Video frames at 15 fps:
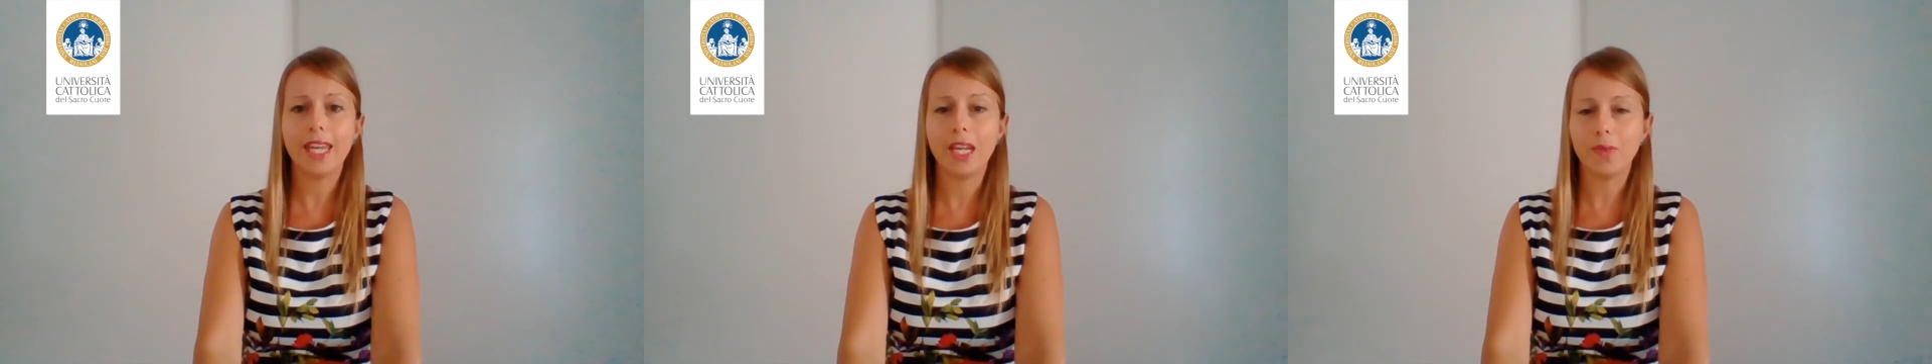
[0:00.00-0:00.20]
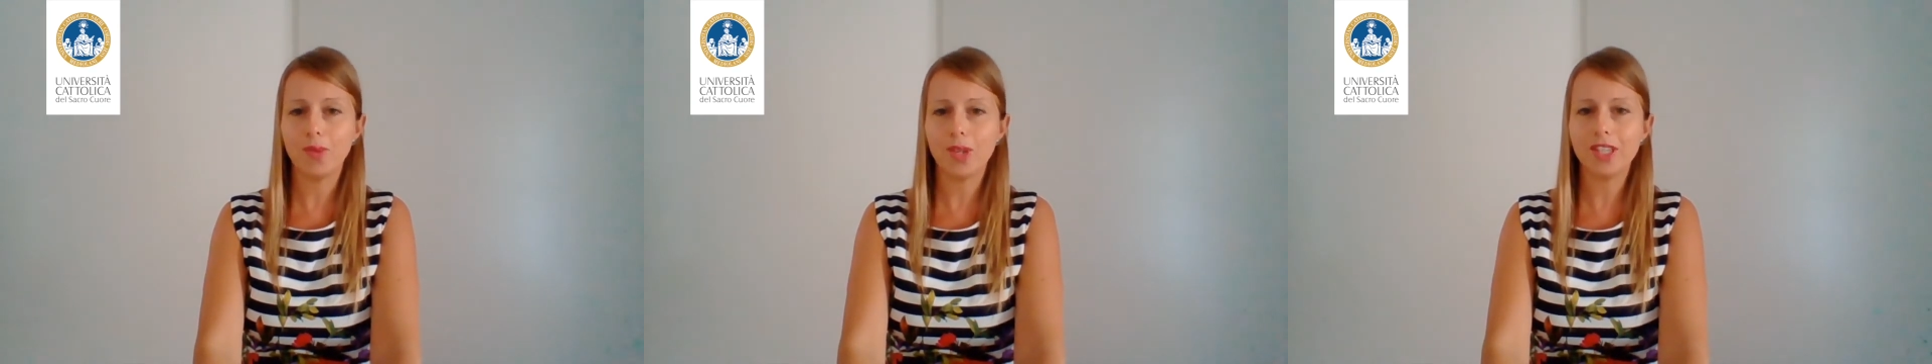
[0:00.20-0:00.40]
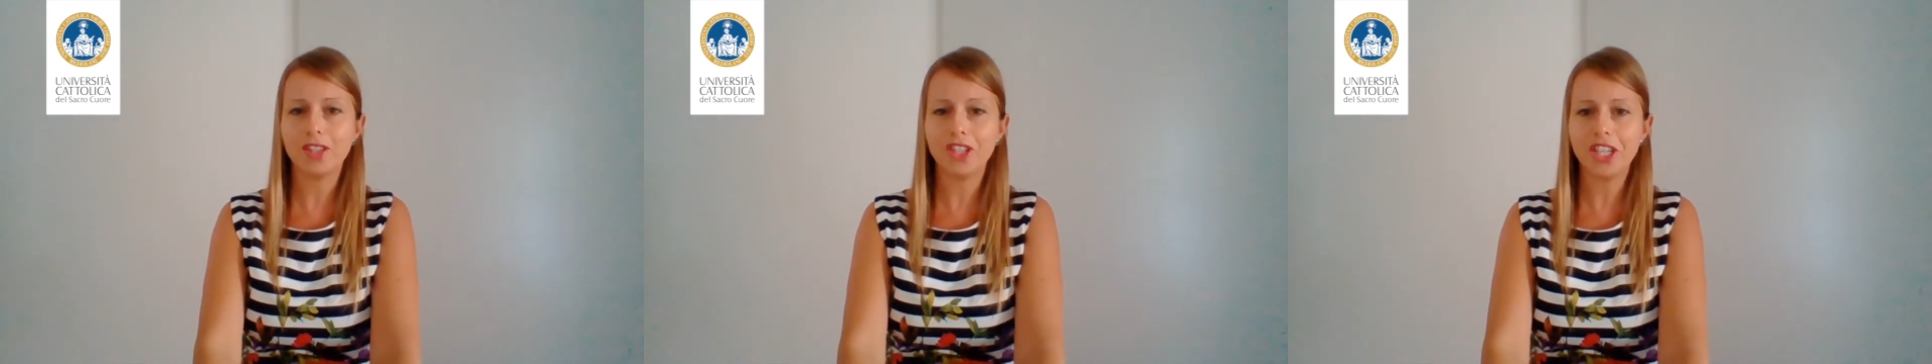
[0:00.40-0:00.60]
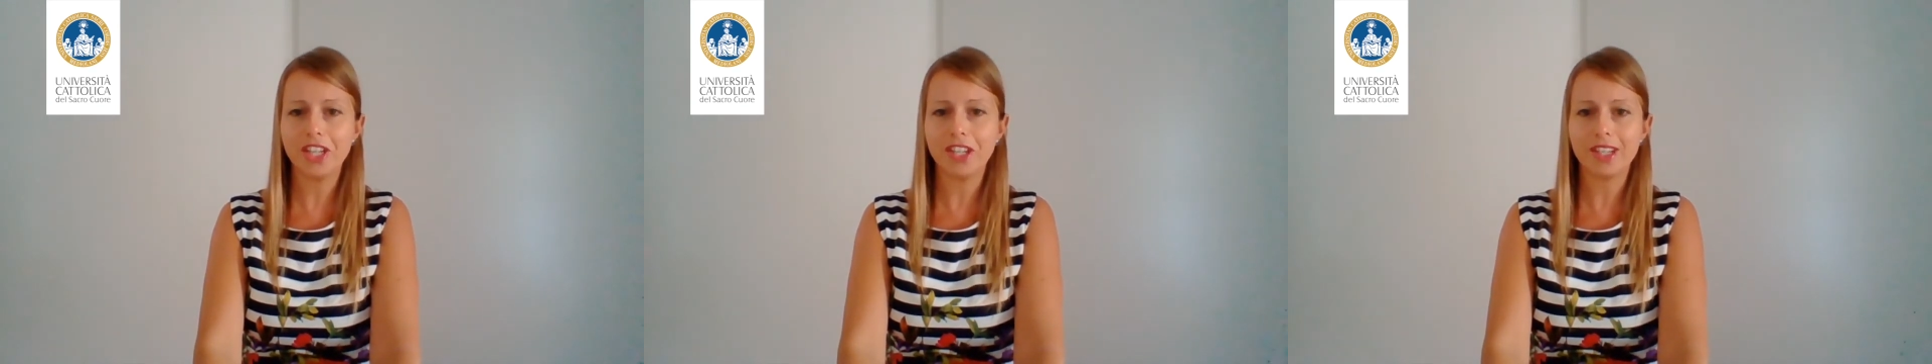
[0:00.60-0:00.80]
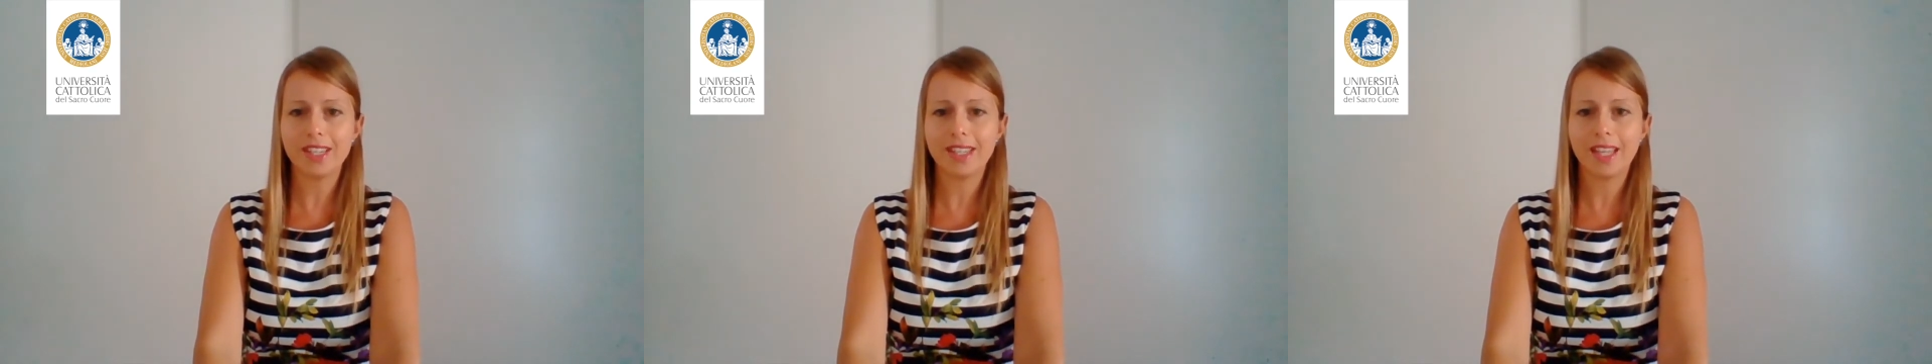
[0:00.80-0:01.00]
and in recent
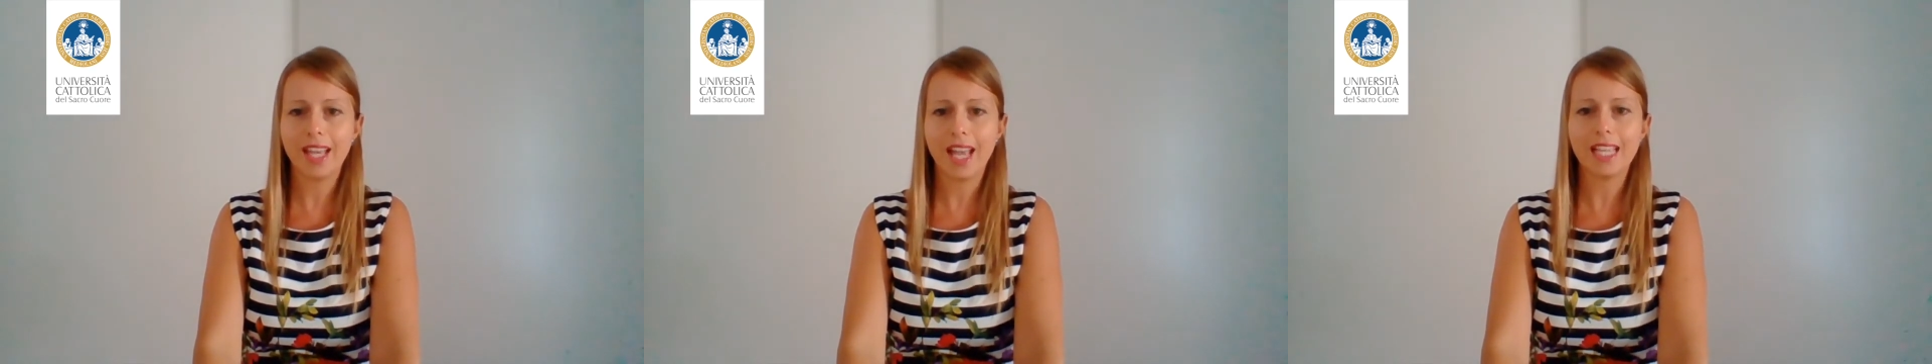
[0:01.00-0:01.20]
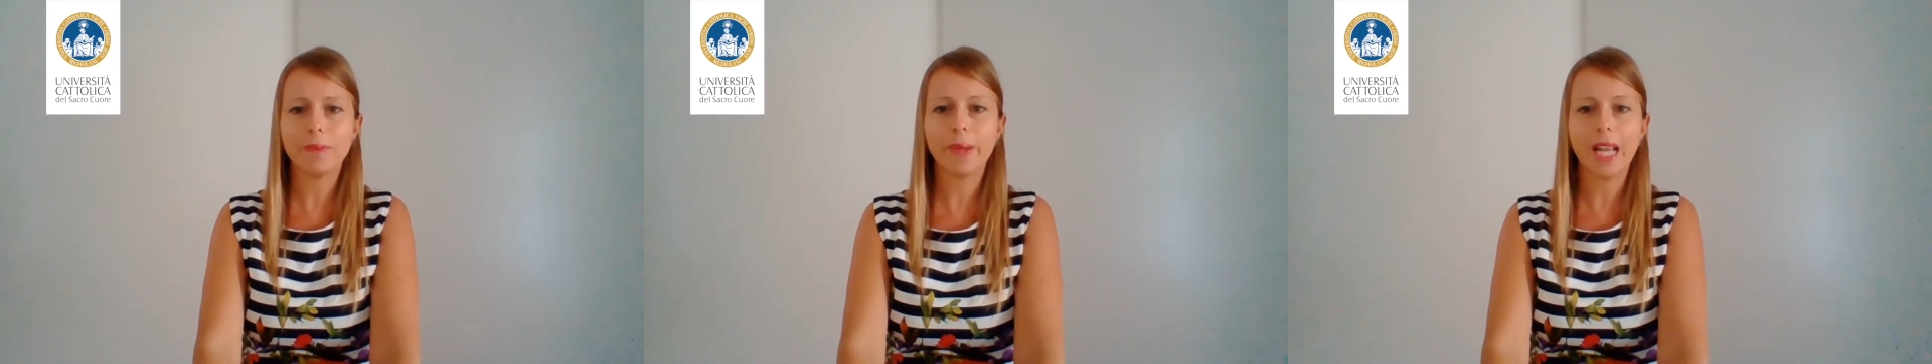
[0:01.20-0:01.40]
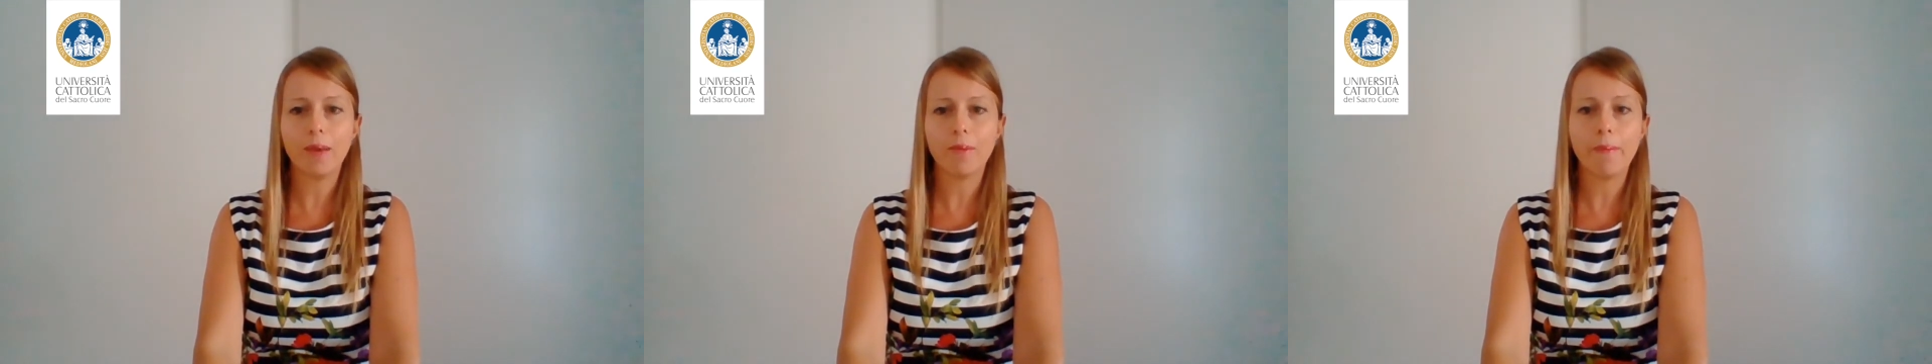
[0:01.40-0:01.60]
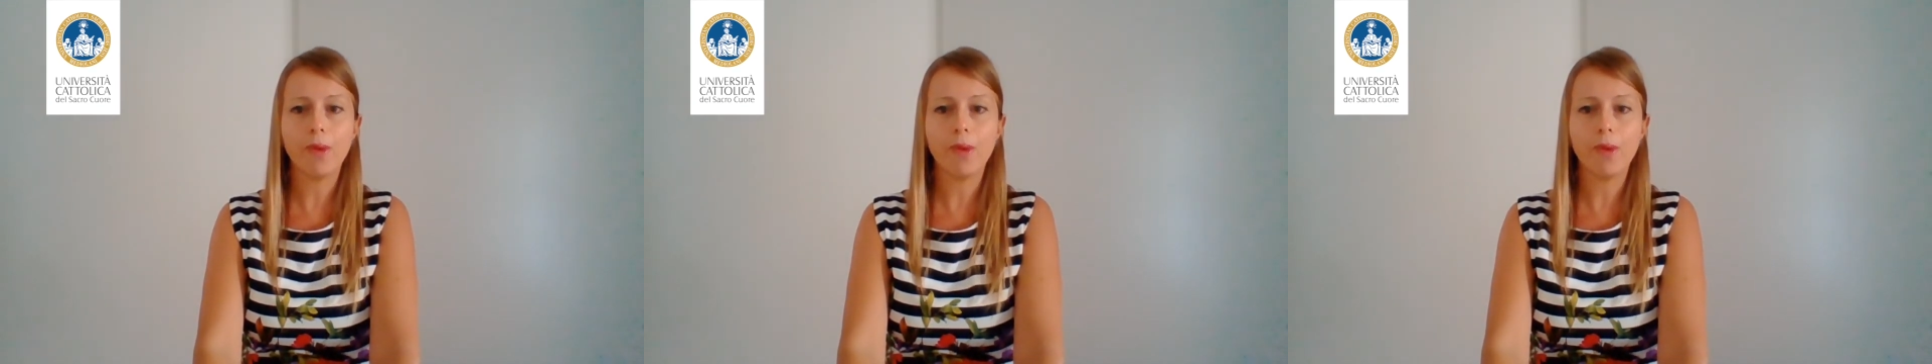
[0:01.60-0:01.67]
years has become